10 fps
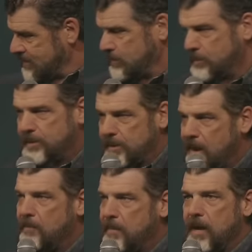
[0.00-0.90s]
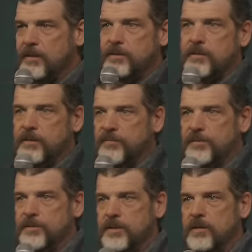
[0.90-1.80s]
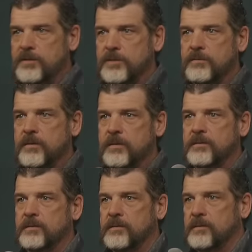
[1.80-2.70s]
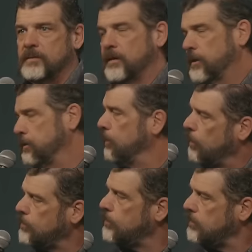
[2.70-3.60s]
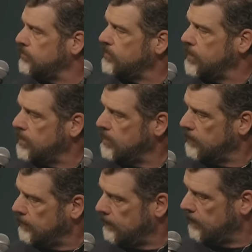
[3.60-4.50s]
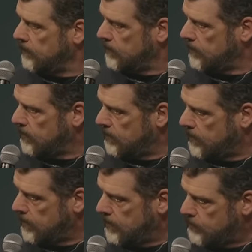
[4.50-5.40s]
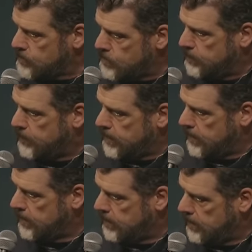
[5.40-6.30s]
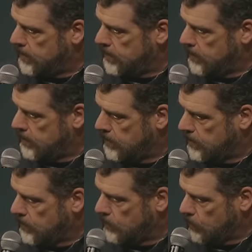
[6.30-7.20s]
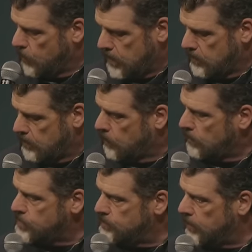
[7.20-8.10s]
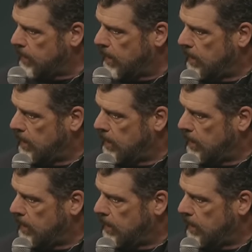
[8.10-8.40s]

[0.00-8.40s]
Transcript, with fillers: There's a lot of mileage on you for as young as you are. Are you local from here? Was you born here? Where where was you born at?